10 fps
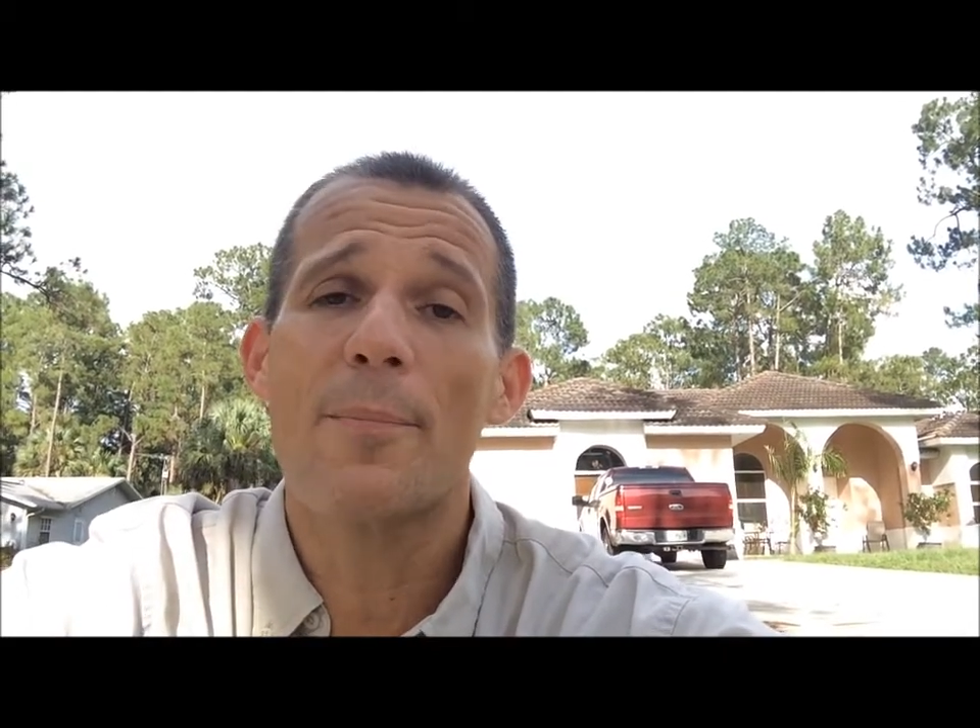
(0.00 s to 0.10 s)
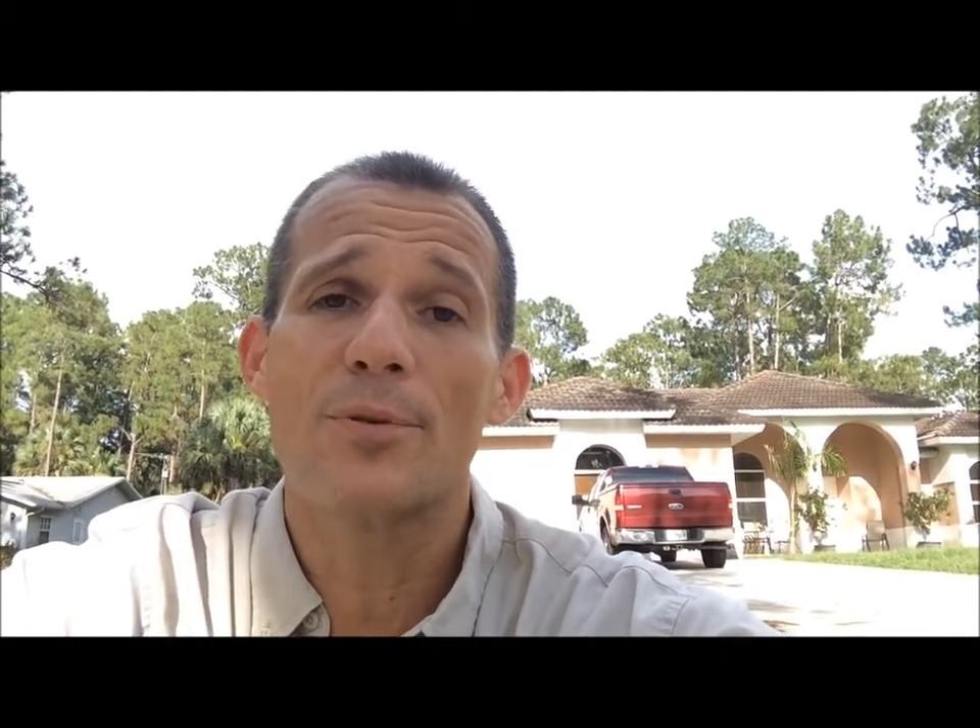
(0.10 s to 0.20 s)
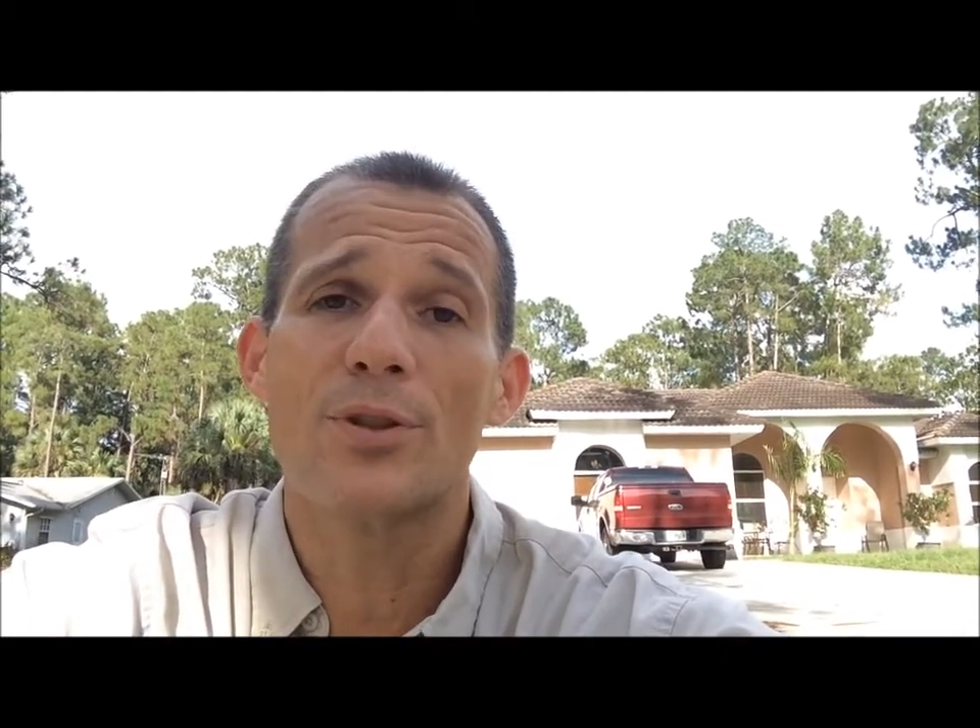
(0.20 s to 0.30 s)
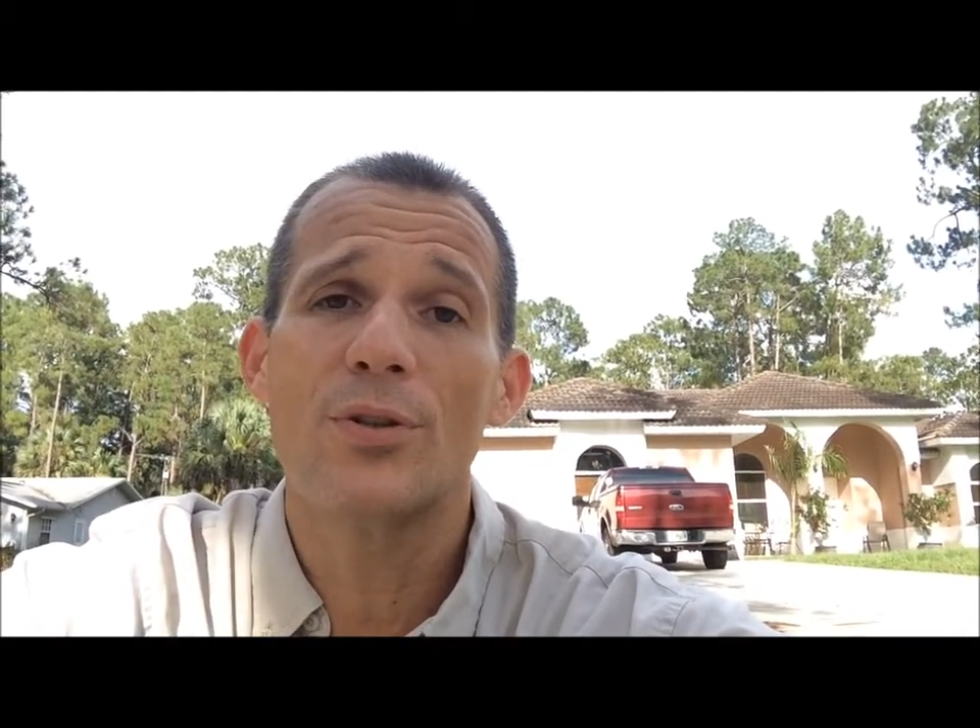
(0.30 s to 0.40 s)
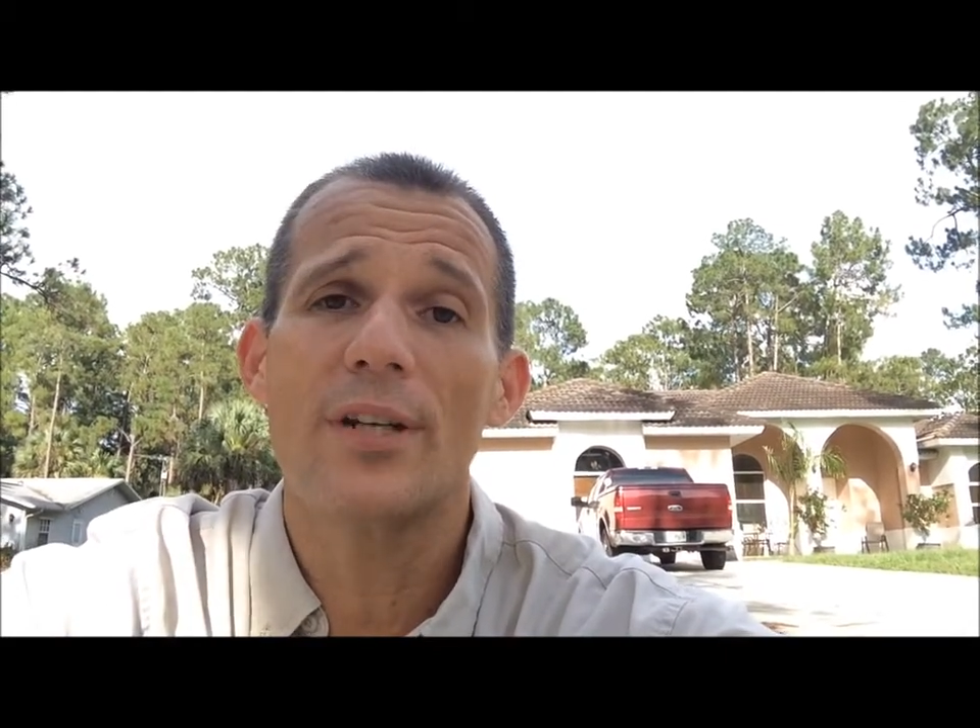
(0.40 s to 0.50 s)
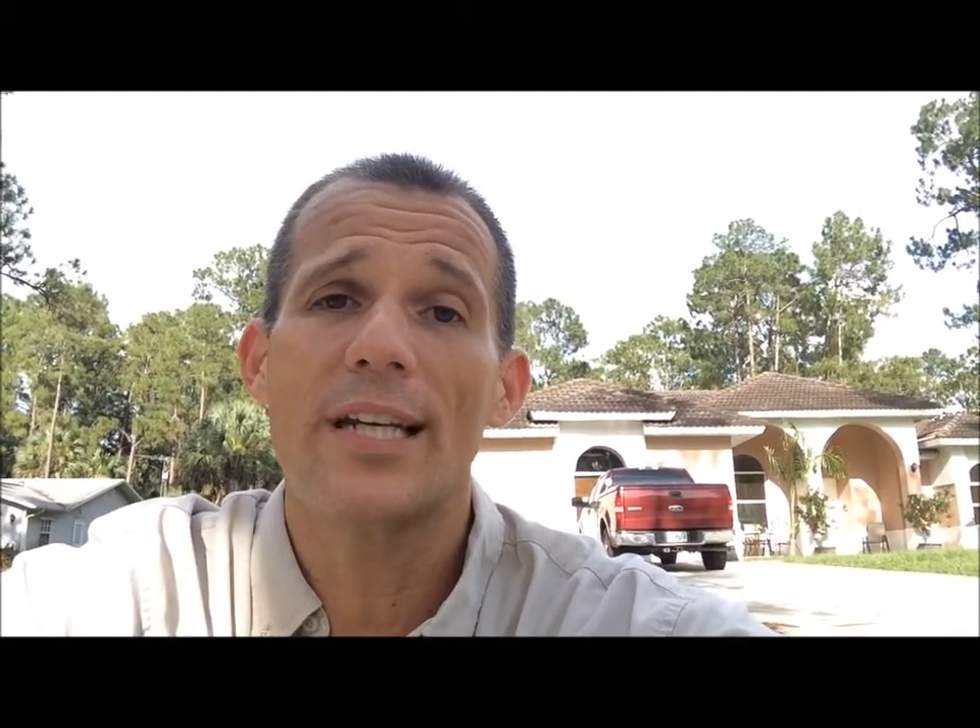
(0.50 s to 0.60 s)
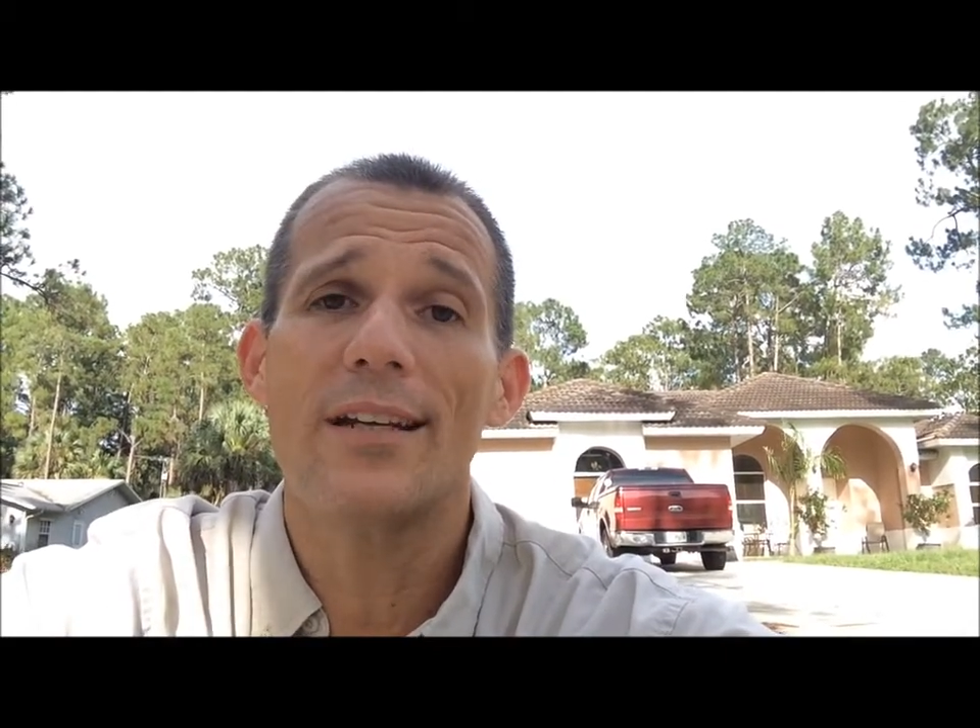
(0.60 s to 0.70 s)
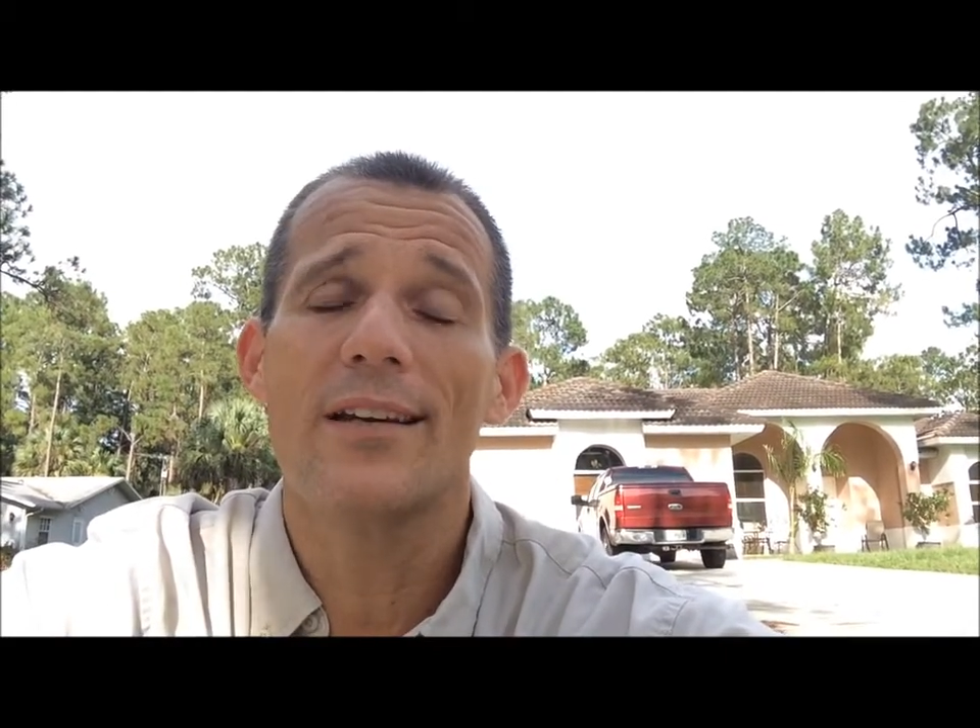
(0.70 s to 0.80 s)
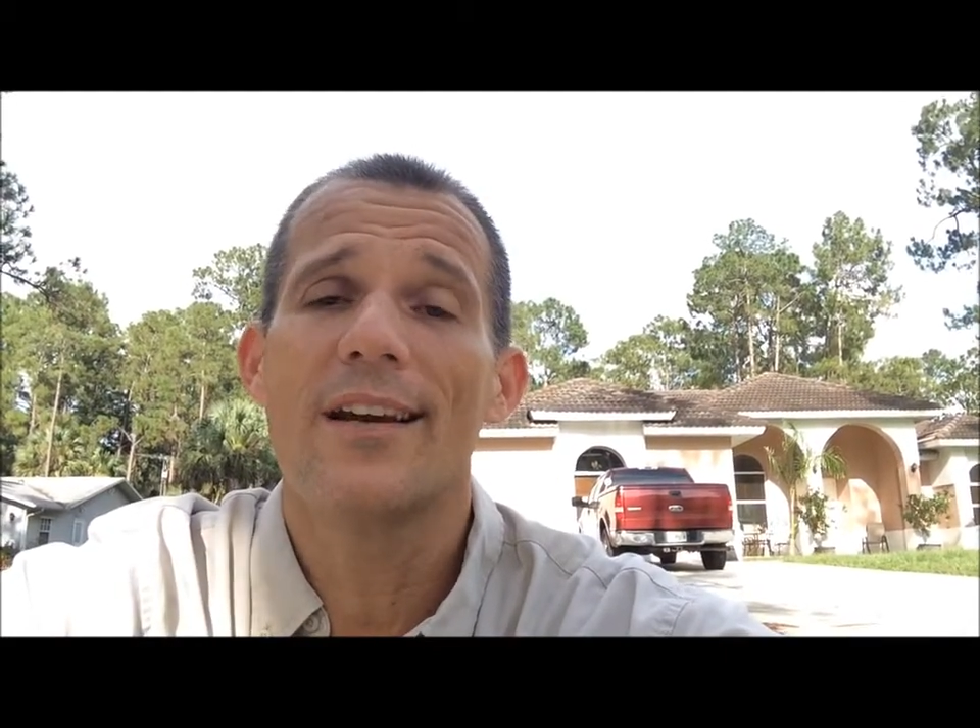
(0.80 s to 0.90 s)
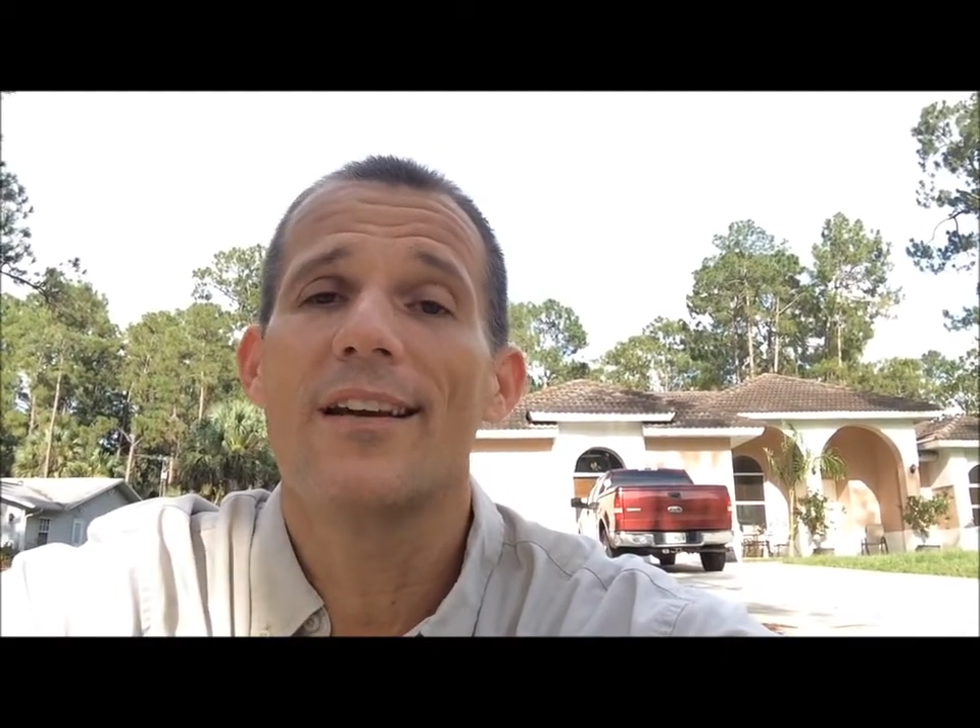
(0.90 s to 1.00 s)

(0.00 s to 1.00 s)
opportunity,